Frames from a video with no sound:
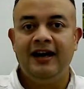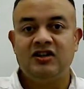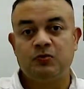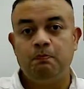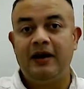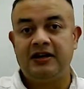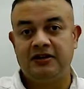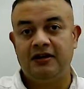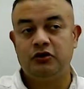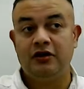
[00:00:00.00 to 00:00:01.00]
it's
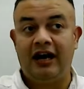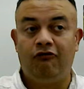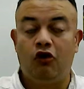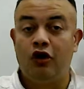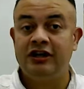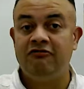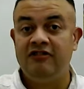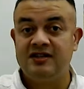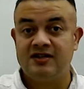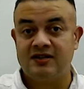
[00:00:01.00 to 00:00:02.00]
better to avoid the
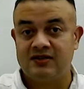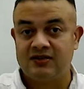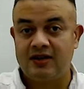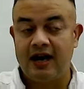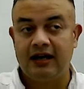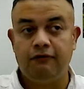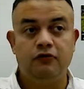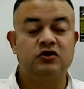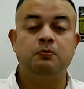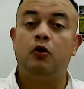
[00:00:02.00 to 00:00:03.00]
vices like if
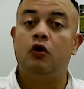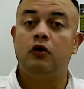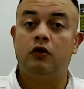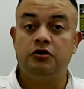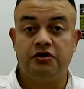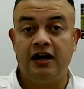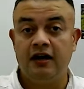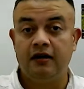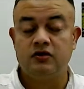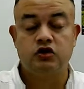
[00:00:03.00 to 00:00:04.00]
you smoke or
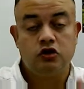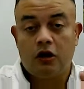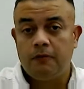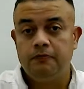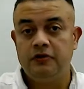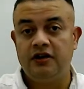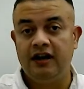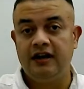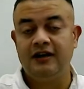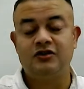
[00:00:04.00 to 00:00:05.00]
drink stop
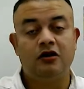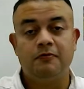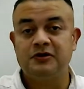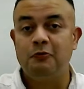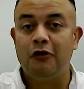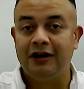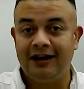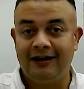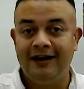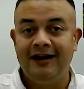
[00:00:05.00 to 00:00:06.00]
drinking stop
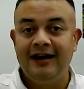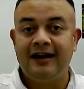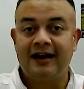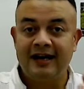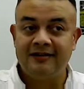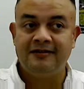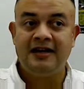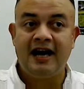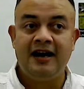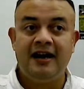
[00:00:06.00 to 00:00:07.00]
smoking rather
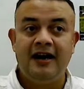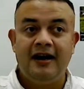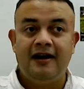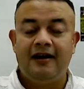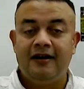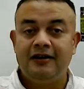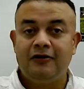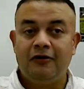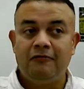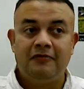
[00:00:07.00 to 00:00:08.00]
than uh, you
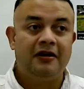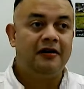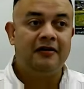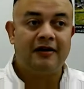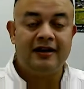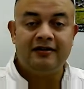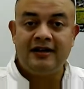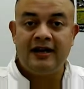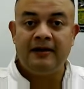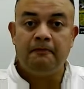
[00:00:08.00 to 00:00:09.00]
know uh, rather
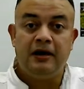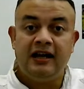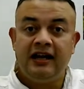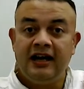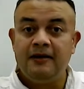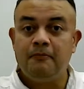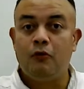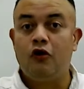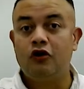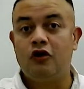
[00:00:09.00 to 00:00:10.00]
than bringing in
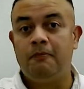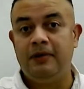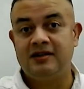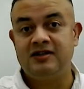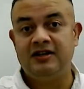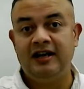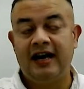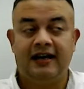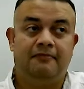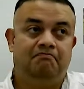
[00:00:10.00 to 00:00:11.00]
more complexity
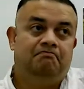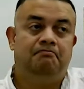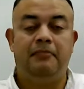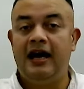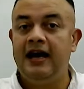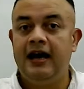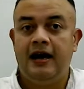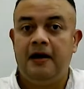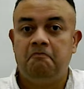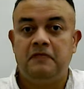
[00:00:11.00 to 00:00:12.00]
like buying
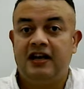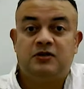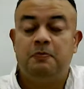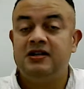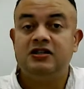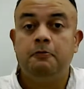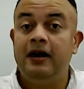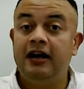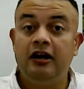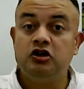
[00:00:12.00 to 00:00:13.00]
a expensive
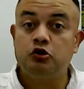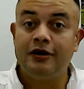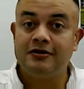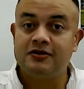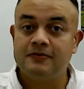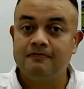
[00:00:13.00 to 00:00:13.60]
medical insurance